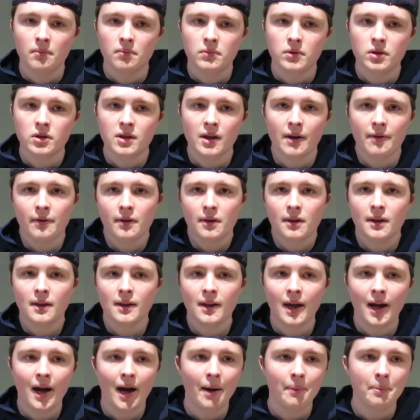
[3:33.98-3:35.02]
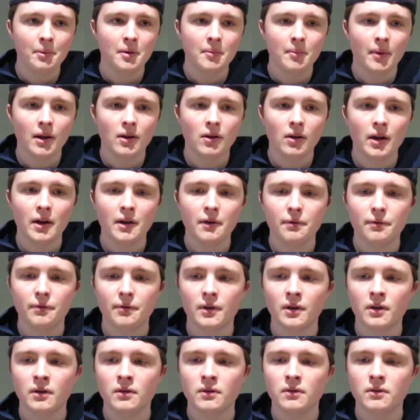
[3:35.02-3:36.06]
just everything that happened in my life,
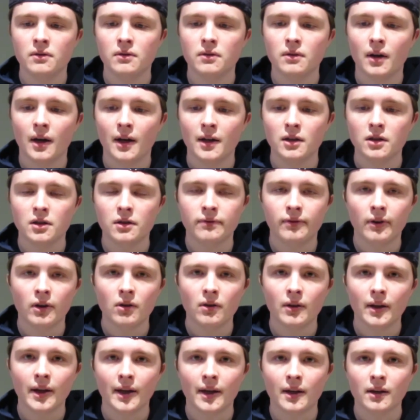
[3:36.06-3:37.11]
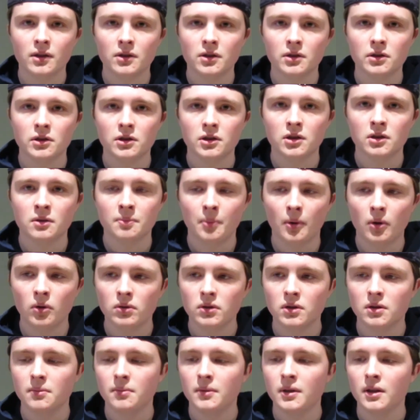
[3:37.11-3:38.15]
and I just felt like it just
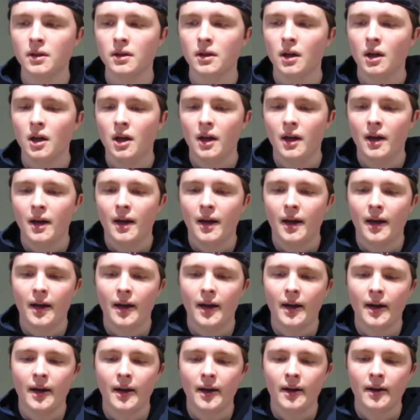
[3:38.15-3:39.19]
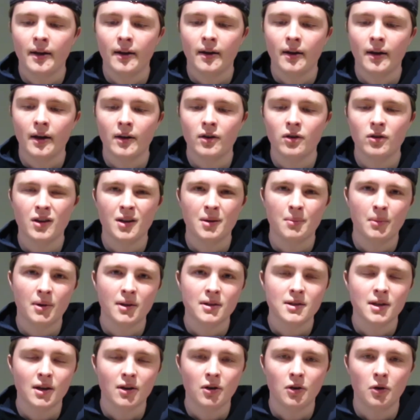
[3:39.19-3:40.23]
spoke to me, and I know that might
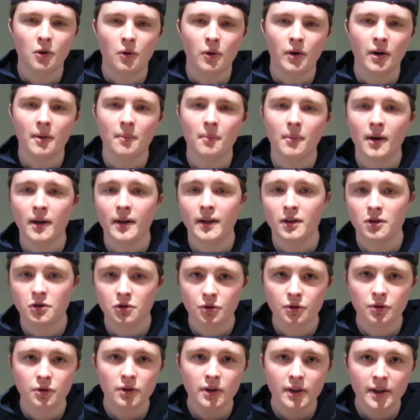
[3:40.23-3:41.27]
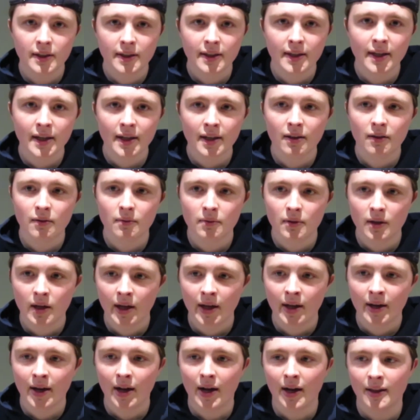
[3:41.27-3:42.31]
sound corny, but it truly did,
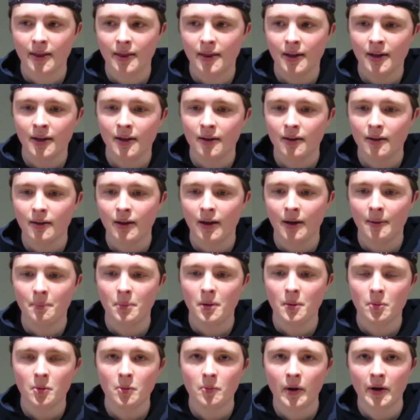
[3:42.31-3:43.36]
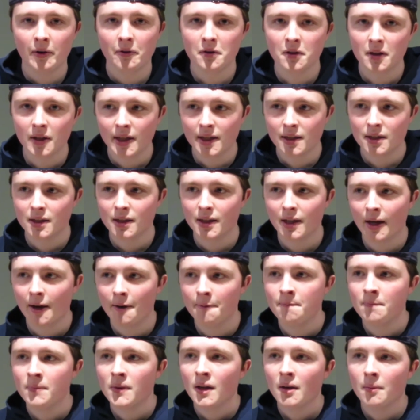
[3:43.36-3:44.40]
and I think that people might relate to
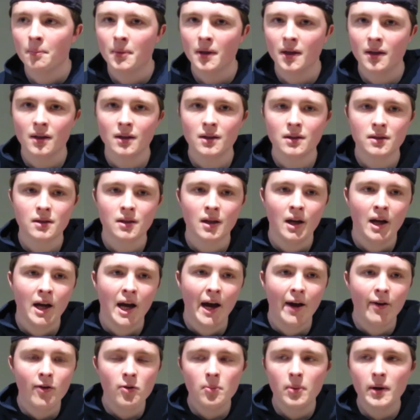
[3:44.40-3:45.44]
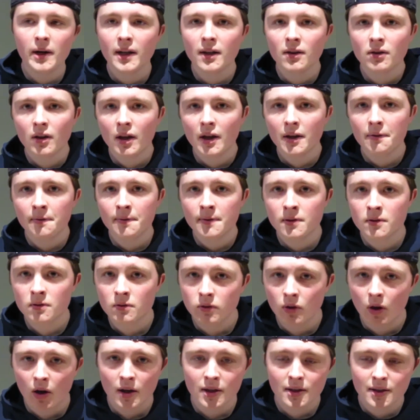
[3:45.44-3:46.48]
that because everybody in life is
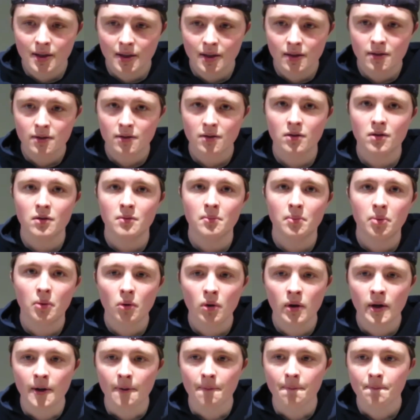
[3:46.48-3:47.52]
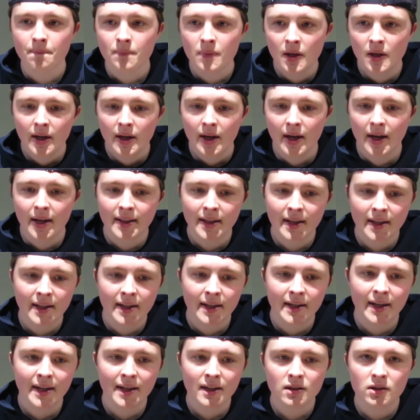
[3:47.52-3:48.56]
lost at a certain point. And then the
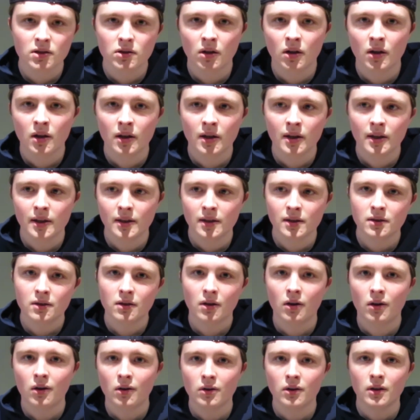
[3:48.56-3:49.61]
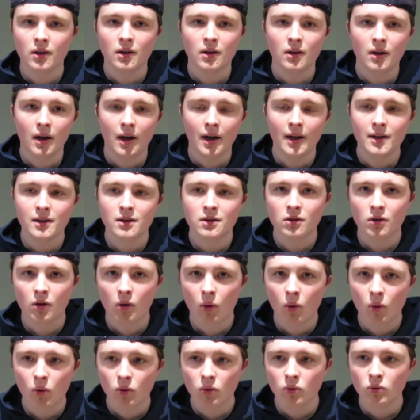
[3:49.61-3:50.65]
next song is called Ice
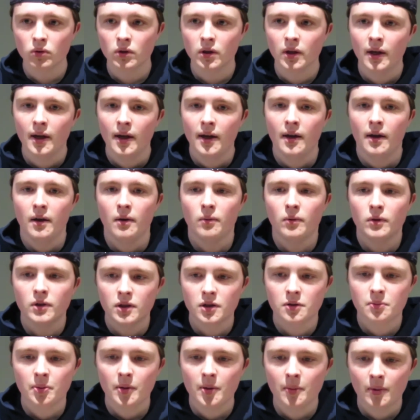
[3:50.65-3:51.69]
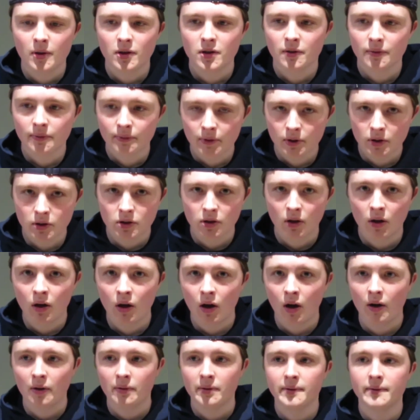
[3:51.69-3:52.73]
Cold, which is pretty much the first song
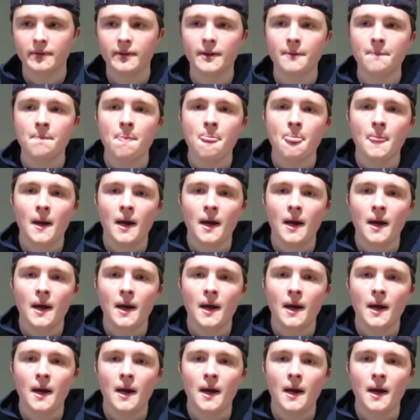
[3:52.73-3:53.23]
off of it.